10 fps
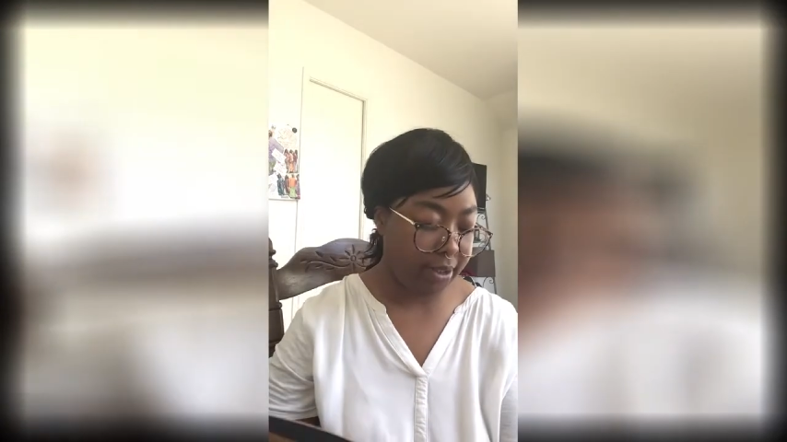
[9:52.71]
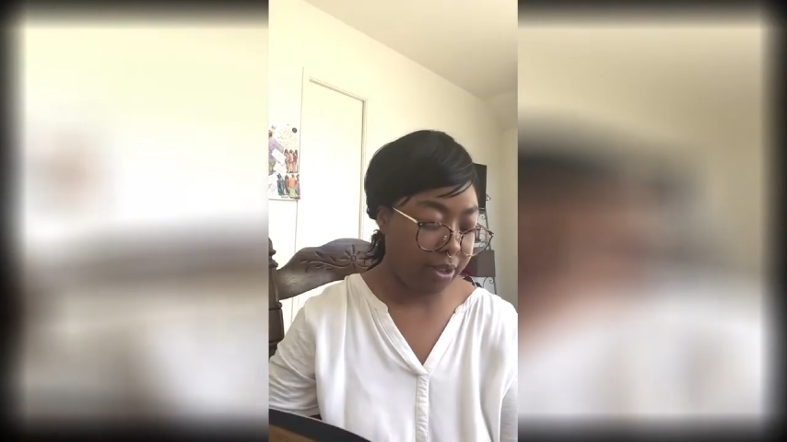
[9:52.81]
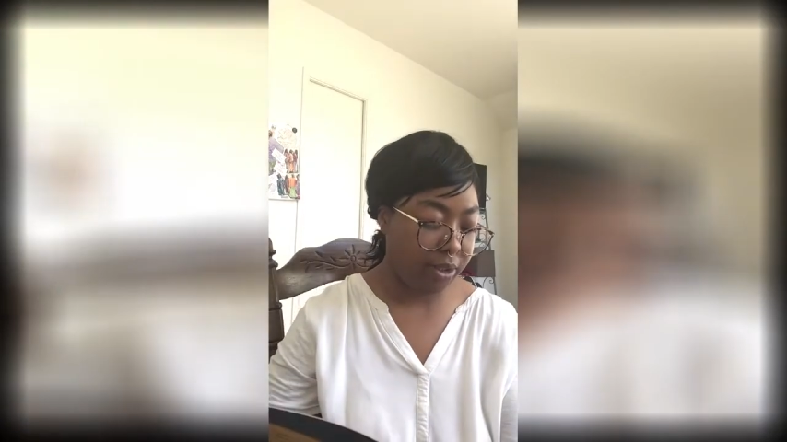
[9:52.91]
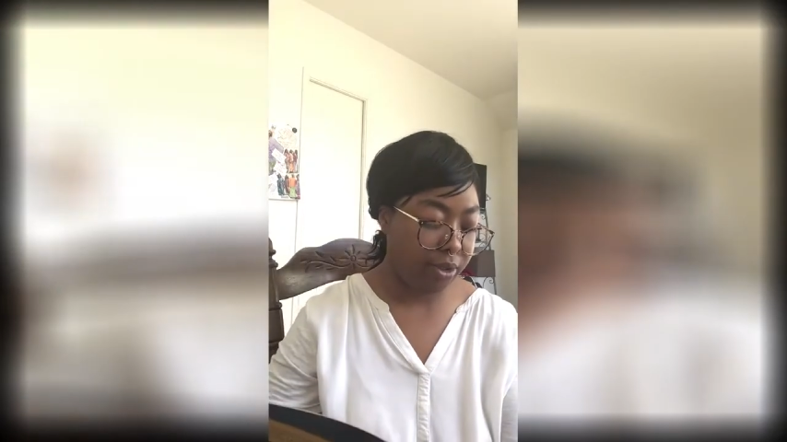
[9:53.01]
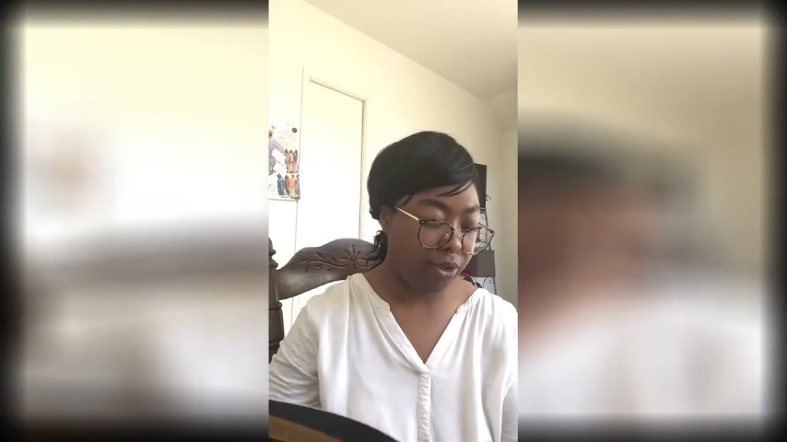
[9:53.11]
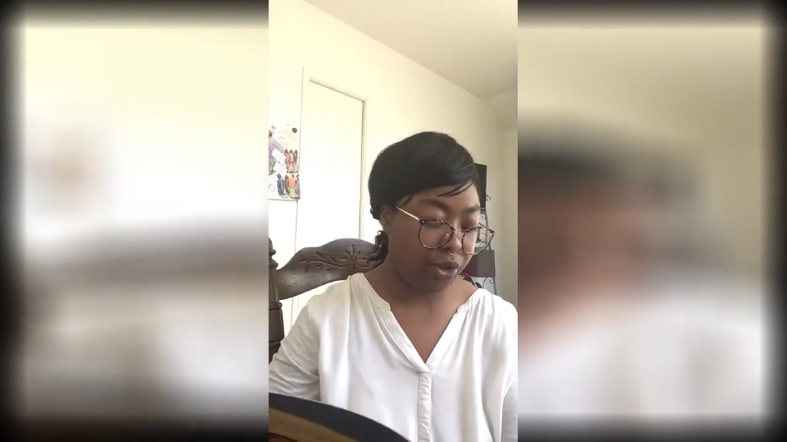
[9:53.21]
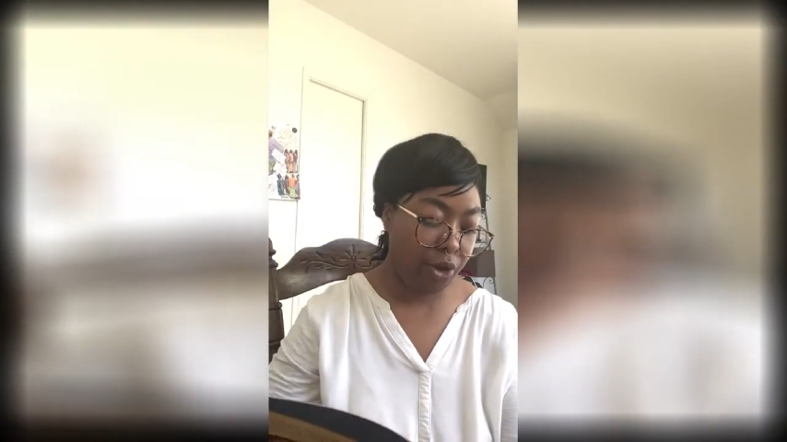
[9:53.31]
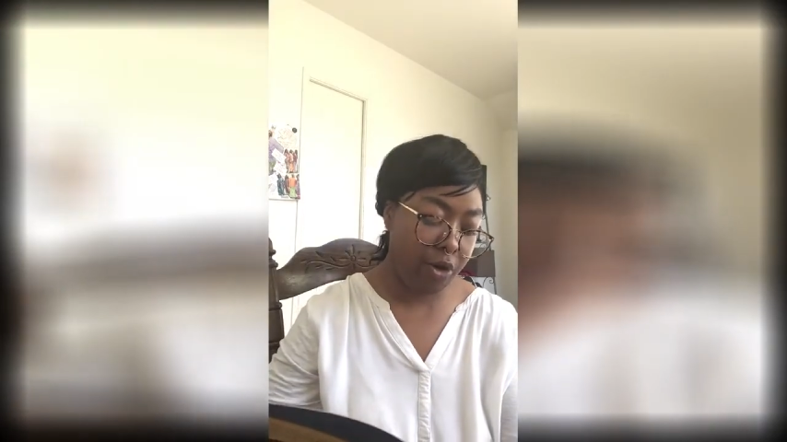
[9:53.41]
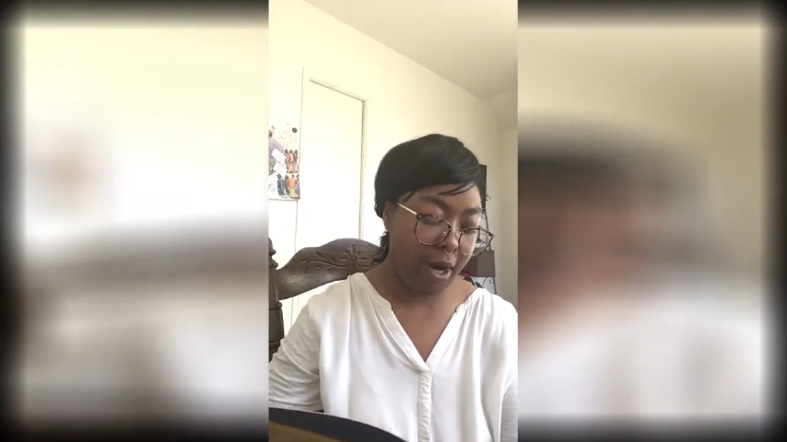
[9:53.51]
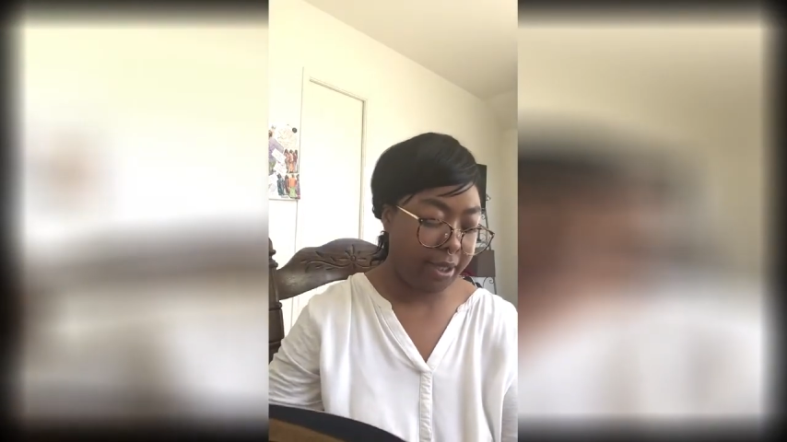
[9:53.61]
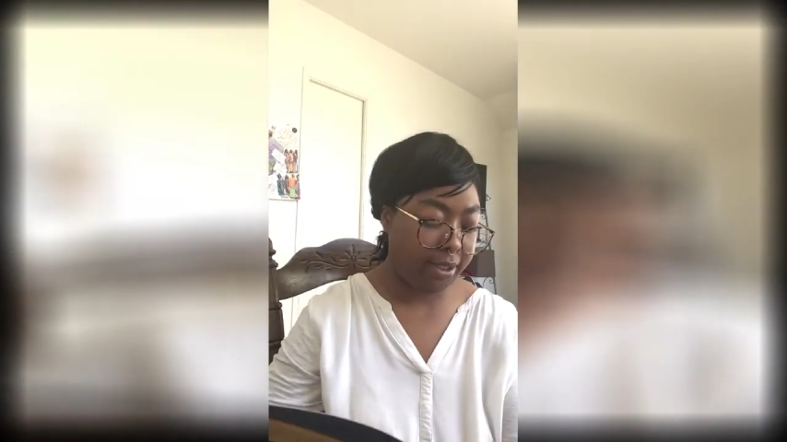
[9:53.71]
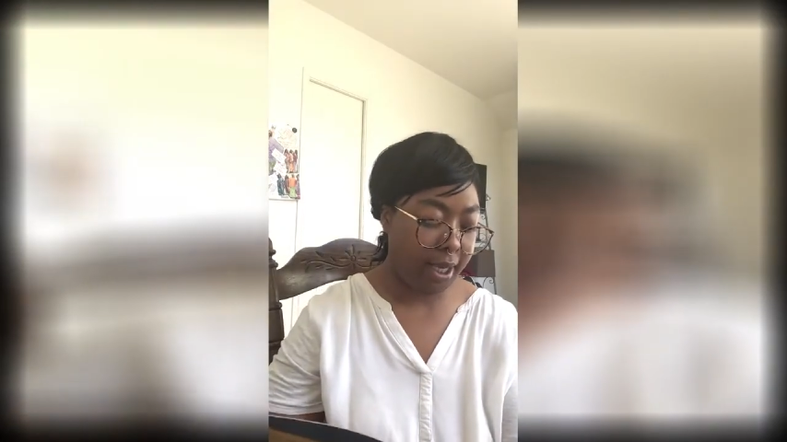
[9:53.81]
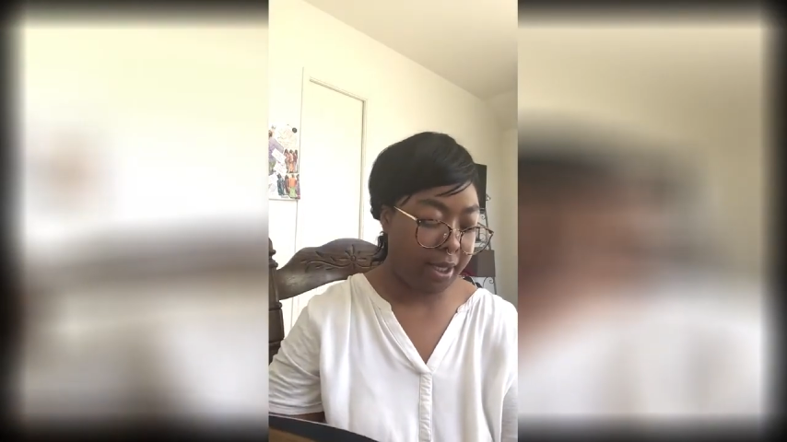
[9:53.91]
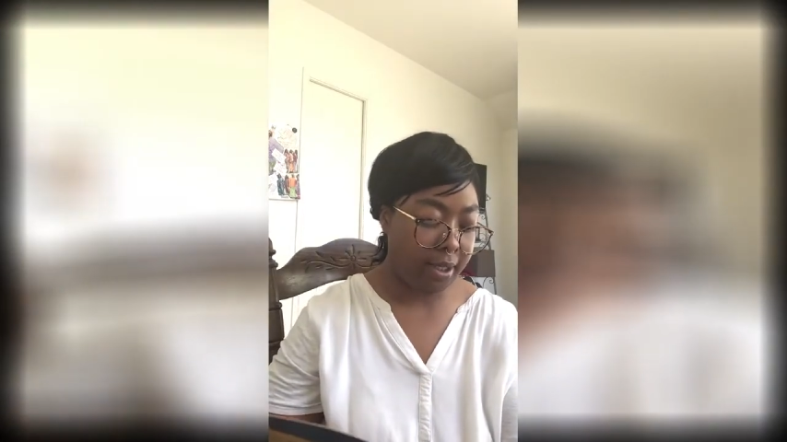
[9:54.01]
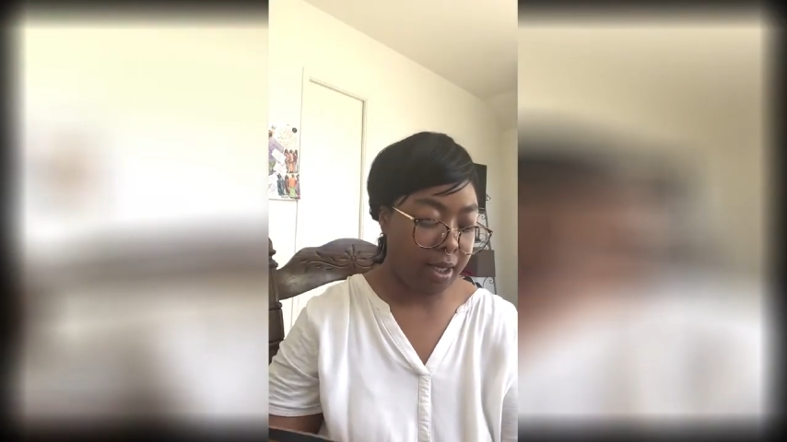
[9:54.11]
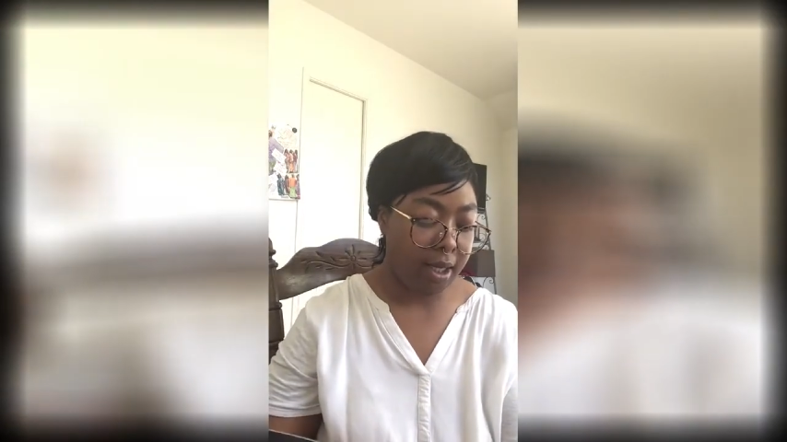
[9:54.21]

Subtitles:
And sure, I said.